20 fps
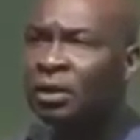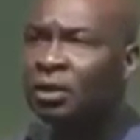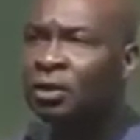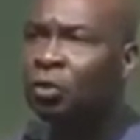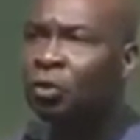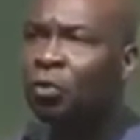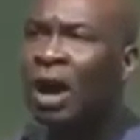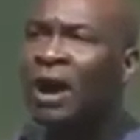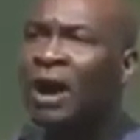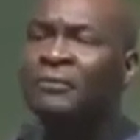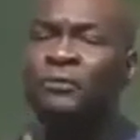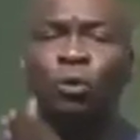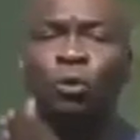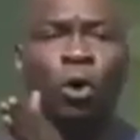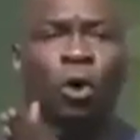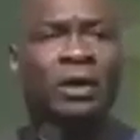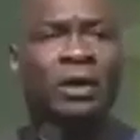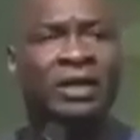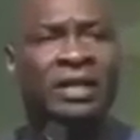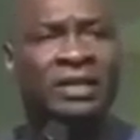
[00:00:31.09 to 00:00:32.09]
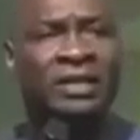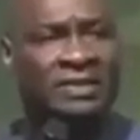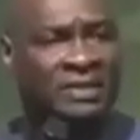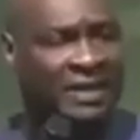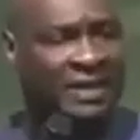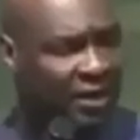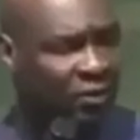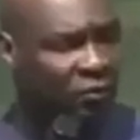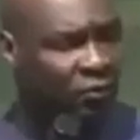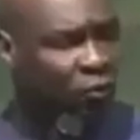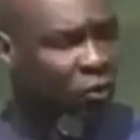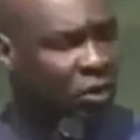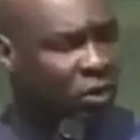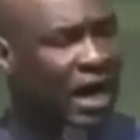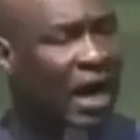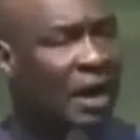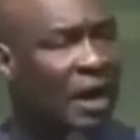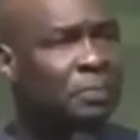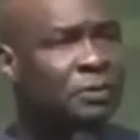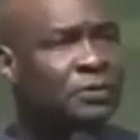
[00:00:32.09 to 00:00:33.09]
you have to understand what
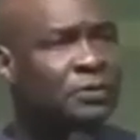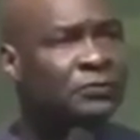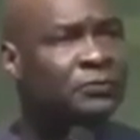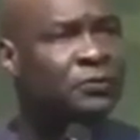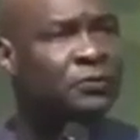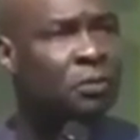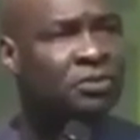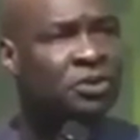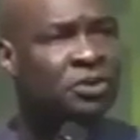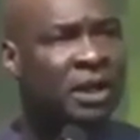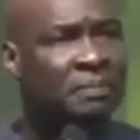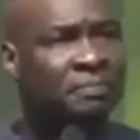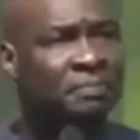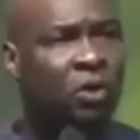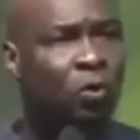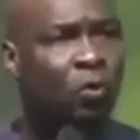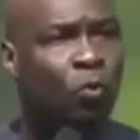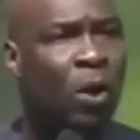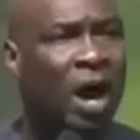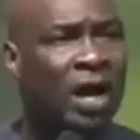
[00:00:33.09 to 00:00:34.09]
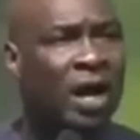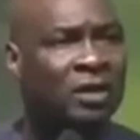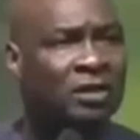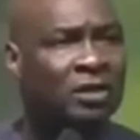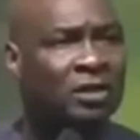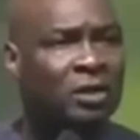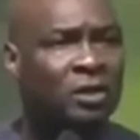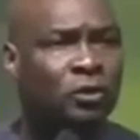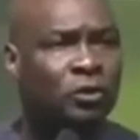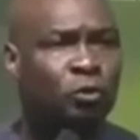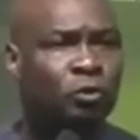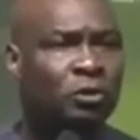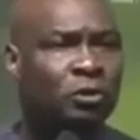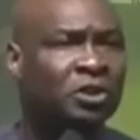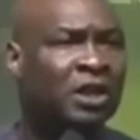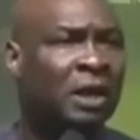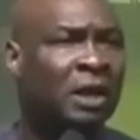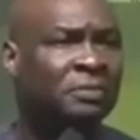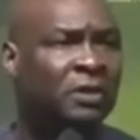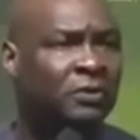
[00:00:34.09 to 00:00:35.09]
happened from chapter 1 to
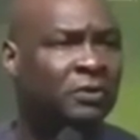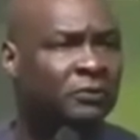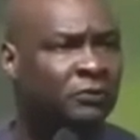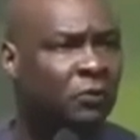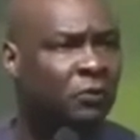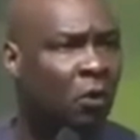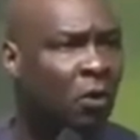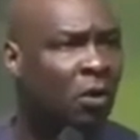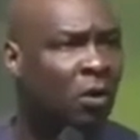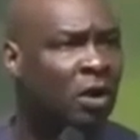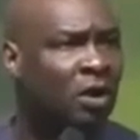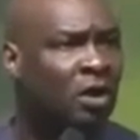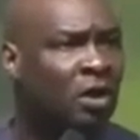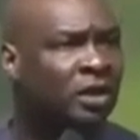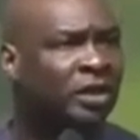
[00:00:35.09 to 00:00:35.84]
chapter 4.